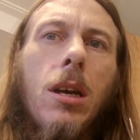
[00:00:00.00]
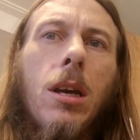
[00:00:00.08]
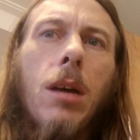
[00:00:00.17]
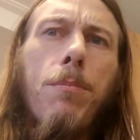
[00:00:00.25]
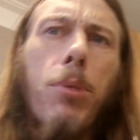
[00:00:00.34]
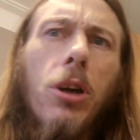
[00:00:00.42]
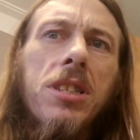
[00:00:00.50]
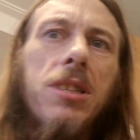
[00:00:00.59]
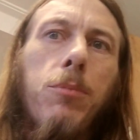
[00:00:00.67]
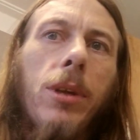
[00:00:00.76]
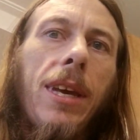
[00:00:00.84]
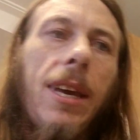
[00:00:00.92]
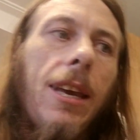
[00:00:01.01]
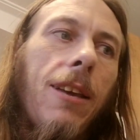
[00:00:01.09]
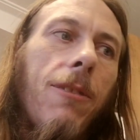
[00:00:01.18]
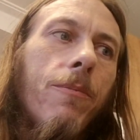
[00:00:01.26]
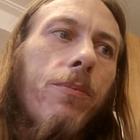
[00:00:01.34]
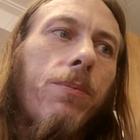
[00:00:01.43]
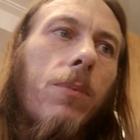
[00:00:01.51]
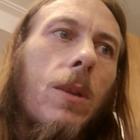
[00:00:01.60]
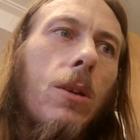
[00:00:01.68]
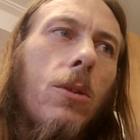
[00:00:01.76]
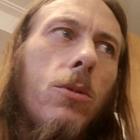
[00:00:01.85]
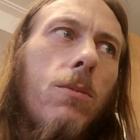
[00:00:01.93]
possibly
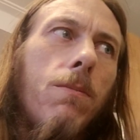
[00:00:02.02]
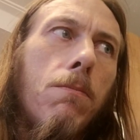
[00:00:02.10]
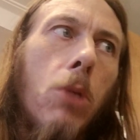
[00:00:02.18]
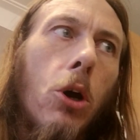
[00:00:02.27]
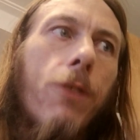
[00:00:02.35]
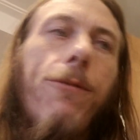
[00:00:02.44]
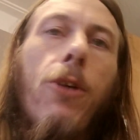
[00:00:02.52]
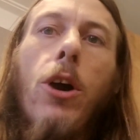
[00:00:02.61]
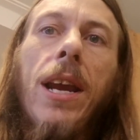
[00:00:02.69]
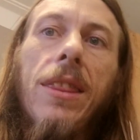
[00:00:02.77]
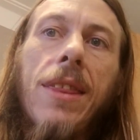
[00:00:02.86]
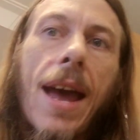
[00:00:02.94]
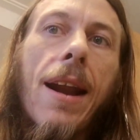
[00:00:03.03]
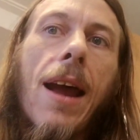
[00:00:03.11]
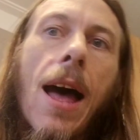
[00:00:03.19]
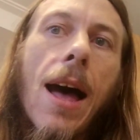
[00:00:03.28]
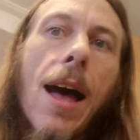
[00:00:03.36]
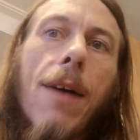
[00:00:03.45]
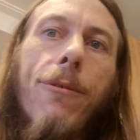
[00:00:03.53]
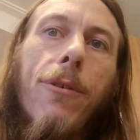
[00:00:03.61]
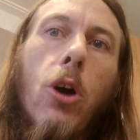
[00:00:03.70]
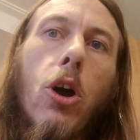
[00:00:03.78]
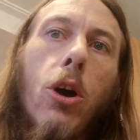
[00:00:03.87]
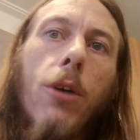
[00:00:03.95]
modifying that half
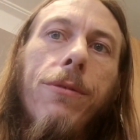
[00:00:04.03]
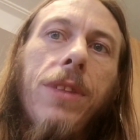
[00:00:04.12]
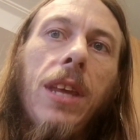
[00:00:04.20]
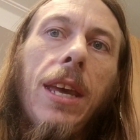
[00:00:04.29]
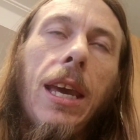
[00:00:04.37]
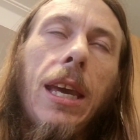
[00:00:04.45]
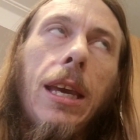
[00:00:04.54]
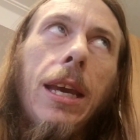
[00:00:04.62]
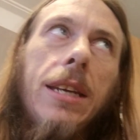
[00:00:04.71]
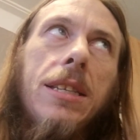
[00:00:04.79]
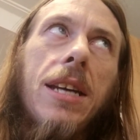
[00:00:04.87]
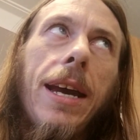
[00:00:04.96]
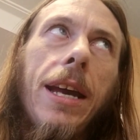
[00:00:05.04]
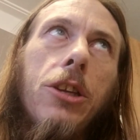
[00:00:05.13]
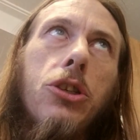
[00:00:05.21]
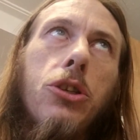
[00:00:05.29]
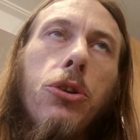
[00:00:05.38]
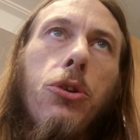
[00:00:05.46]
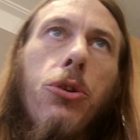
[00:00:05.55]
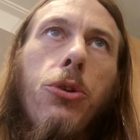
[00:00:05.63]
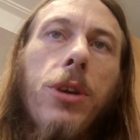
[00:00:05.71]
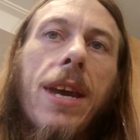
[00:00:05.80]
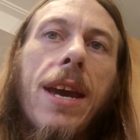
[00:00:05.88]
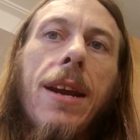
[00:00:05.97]
of the intake to
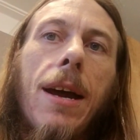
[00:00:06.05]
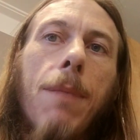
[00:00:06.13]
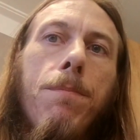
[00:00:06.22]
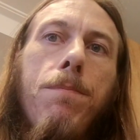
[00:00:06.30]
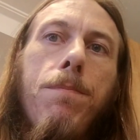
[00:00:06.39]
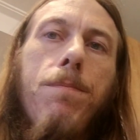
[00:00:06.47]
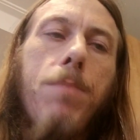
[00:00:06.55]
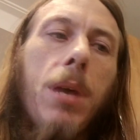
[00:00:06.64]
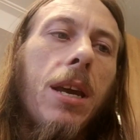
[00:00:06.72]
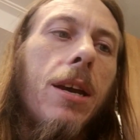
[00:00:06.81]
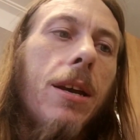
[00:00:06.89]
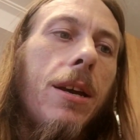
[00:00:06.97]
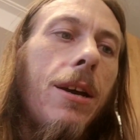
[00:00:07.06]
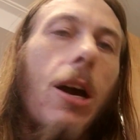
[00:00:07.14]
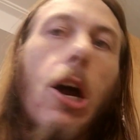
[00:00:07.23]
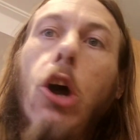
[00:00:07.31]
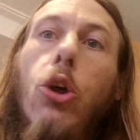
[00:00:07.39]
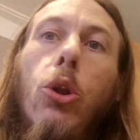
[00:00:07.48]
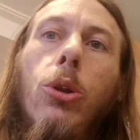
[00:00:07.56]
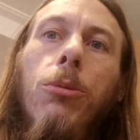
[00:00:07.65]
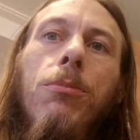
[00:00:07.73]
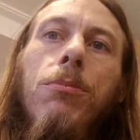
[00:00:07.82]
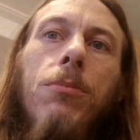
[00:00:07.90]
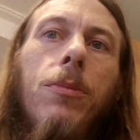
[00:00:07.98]
get a bigger hole
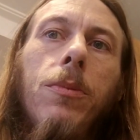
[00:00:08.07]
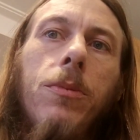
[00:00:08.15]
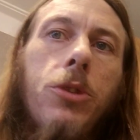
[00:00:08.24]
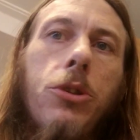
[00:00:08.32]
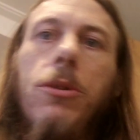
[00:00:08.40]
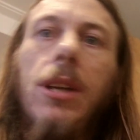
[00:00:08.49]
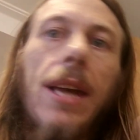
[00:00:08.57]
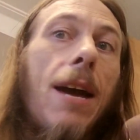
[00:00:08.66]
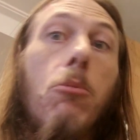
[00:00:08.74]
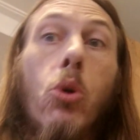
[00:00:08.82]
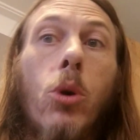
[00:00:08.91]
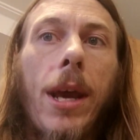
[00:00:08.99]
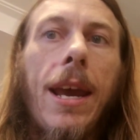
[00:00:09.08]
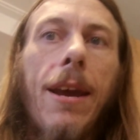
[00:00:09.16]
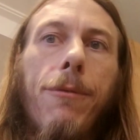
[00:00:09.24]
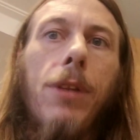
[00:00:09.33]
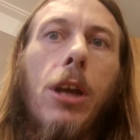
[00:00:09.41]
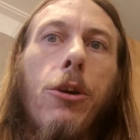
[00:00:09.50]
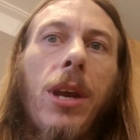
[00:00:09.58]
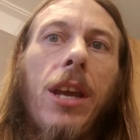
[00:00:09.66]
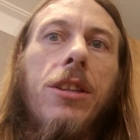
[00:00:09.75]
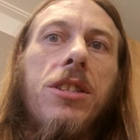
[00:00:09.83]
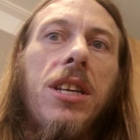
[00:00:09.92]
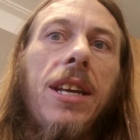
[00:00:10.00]
to allow more airflow
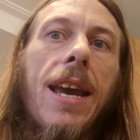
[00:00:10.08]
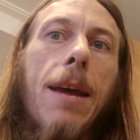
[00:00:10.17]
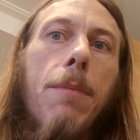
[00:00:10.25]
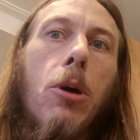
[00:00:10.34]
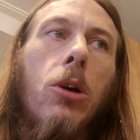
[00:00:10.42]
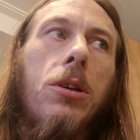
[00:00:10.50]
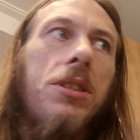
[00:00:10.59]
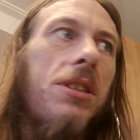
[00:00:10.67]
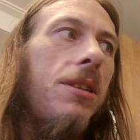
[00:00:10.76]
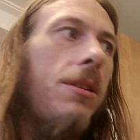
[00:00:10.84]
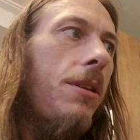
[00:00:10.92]
into the airbox.